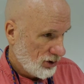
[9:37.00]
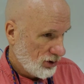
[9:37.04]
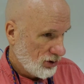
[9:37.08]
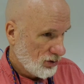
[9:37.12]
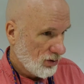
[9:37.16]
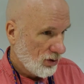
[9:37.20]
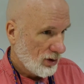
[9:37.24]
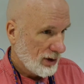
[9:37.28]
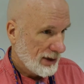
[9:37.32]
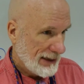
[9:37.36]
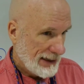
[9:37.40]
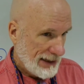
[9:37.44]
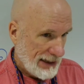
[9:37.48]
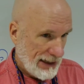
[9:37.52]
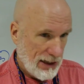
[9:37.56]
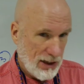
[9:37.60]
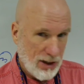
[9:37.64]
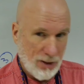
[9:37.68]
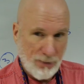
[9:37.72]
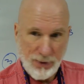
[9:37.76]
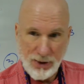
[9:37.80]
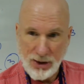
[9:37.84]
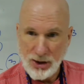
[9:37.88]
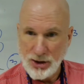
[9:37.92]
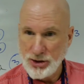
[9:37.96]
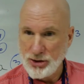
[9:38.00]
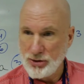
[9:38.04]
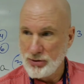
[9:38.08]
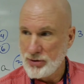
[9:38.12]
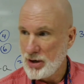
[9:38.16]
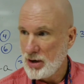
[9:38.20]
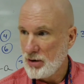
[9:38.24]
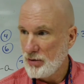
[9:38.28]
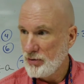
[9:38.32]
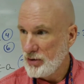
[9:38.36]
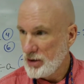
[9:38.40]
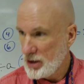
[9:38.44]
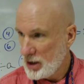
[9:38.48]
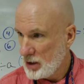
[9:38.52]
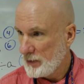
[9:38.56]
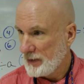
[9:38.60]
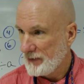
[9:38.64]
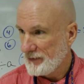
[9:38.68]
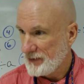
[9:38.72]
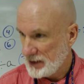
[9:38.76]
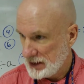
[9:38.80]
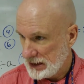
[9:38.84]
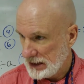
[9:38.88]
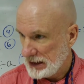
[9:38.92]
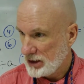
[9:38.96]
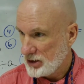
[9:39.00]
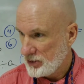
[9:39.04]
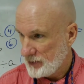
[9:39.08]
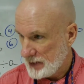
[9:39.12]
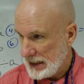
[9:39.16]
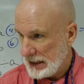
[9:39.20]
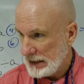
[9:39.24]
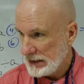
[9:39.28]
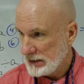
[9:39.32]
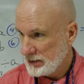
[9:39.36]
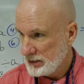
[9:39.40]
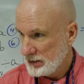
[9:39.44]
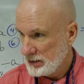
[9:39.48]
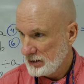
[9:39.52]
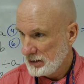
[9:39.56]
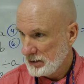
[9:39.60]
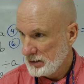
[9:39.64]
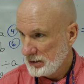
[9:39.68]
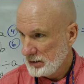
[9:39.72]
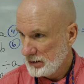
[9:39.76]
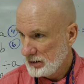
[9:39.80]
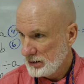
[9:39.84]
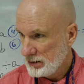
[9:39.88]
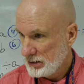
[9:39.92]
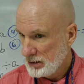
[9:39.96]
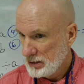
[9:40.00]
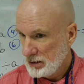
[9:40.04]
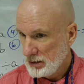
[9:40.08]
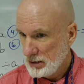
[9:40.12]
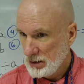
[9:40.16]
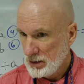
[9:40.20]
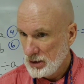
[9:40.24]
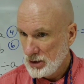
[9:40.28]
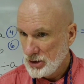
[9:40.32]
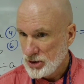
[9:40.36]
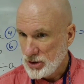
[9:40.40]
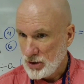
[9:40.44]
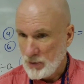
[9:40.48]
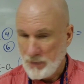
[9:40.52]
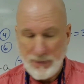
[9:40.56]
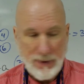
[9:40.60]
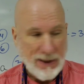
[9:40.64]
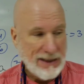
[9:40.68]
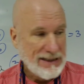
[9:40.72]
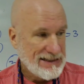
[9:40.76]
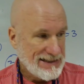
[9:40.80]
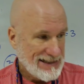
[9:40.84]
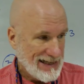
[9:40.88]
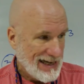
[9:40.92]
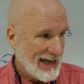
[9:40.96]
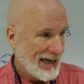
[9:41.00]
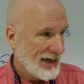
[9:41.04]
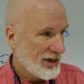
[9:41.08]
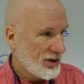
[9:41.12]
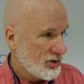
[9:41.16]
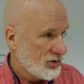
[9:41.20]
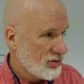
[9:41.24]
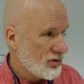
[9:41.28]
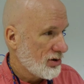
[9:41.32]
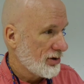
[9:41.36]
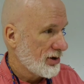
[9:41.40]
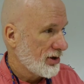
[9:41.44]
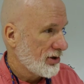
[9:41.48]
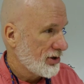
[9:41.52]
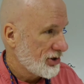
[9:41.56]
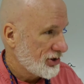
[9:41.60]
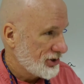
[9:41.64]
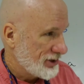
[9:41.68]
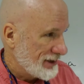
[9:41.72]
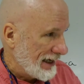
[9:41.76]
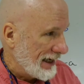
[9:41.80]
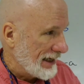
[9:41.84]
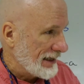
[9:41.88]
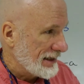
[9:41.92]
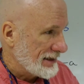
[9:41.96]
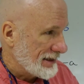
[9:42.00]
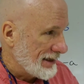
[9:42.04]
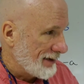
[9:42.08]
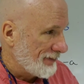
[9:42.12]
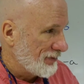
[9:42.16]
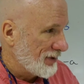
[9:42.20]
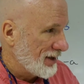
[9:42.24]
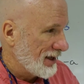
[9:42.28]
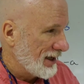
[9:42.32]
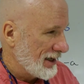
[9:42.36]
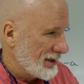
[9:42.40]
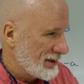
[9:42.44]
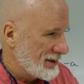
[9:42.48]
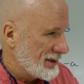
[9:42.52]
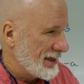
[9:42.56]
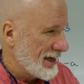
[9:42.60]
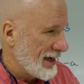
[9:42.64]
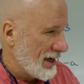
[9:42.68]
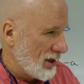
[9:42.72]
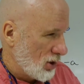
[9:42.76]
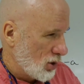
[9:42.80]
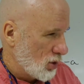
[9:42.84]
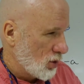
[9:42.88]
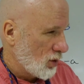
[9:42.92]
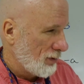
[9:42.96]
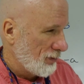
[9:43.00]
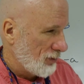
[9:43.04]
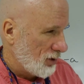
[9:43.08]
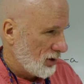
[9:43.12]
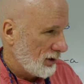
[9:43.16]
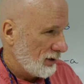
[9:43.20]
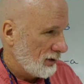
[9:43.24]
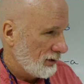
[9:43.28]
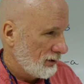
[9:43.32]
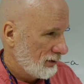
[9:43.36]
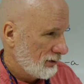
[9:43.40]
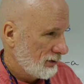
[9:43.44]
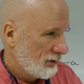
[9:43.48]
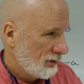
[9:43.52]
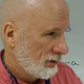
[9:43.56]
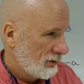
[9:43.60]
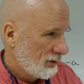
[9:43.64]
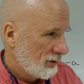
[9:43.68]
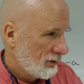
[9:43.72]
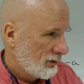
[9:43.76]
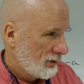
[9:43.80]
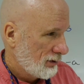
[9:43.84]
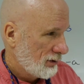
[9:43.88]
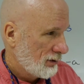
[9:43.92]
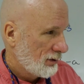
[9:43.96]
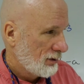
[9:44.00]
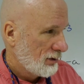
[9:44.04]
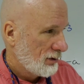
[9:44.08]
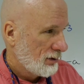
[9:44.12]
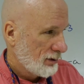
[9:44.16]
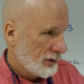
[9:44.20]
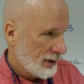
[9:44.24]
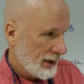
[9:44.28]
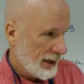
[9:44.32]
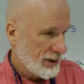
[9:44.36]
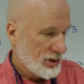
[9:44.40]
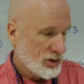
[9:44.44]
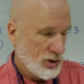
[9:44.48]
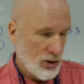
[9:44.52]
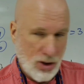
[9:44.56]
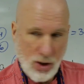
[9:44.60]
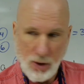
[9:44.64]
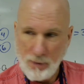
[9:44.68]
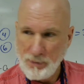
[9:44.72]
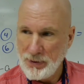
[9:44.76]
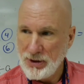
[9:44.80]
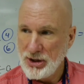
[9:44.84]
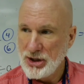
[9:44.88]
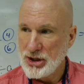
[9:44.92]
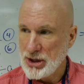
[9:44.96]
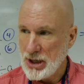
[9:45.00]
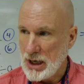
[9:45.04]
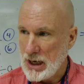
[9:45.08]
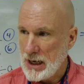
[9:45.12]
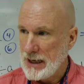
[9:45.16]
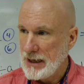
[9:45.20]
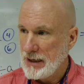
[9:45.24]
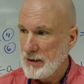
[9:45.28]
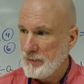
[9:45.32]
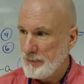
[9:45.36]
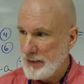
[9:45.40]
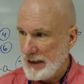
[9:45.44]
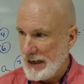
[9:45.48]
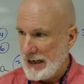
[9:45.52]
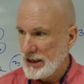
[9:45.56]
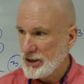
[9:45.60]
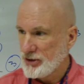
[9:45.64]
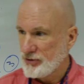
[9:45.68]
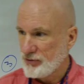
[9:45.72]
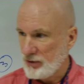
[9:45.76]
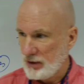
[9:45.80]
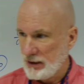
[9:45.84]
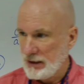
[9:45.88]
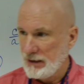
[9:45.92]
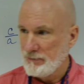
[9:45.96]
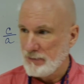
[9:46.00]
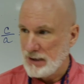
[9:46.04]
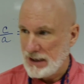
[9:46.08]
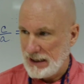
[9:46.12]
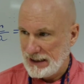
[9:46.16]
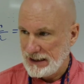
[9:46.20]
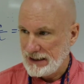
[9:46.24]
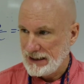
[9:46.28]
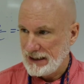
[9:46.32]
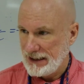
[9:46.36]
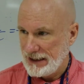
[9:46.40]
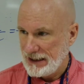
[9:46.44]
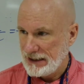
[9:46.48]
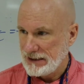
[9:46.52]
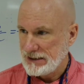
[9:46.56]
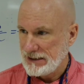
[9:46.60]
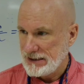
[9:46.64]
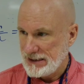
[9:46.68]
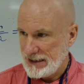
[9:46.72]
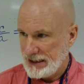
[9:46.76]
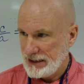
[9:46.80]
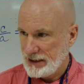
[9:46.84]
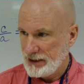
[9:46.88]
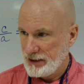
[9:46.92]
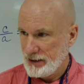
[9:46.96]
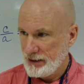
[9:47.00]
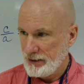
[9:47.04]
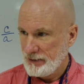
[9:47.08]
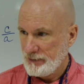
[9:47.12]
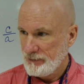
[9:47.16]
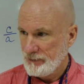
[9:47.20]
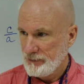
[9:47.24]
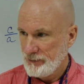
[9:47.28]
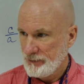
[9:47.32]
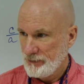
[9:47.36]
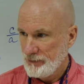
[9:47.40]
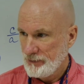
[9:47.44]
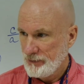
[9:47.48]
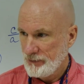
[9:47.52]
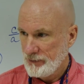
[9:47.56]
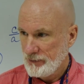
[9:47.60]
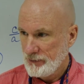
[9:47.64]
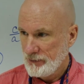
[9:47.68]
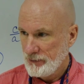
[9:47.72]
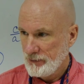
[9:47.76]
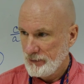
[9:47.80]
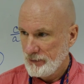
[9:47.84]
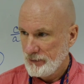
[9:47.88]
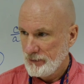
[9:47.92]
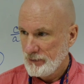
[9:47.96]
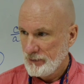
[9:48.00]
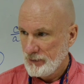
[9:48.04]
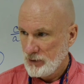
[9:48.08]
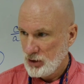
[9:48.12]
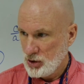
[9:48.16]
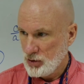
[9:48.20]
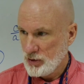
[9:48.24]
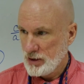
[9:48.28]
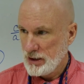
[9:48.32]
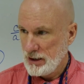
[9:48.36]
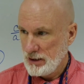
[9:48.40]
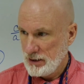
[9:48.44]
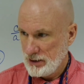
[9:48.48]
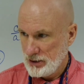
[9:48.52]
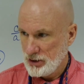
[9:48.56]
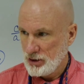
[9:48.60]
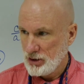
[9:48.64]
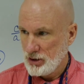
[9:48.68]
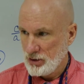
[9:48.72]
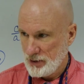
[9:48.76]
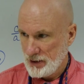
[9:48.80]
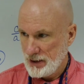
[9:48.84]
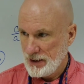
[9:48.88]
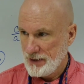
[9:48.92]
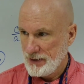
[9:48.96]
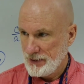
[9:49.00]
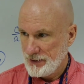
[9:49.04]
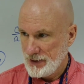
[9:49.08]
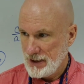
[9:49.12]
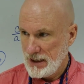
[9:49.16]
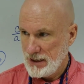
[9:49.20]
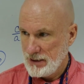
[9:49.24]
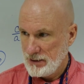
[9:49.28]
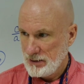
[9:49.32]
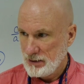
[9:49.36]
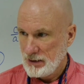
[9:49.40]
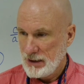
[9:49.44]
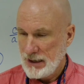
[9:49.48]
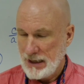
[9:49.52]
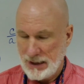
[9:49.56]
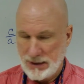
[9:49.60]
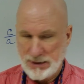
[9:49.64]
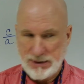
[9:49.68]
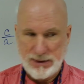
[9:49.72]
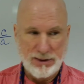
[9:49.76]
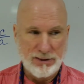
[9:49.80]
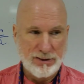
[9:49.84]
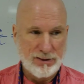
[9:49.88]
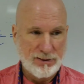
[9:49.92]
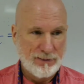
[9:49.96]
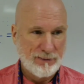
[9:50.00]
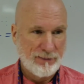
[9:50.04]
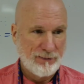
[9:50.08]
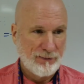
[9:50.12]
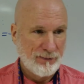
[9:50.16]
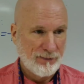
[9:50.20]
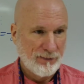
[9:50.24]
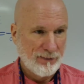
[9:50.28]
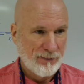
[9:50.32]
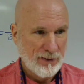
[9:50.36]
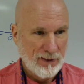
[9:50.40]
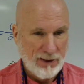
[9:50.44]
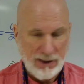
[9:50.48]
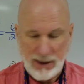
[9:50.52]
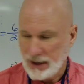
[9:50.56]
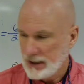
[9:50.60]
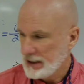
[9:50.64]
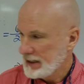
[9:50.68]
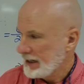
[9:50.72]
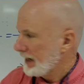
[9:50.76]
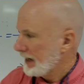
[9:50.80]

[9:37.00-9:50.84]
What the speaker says: You're only here because you don't know everything, correct? So by saying you don't understand something, isn't that normal? Okay, so don't be shy and bashful in my class. Is that clear? Yuki, you all right with that? Excellent. Okay,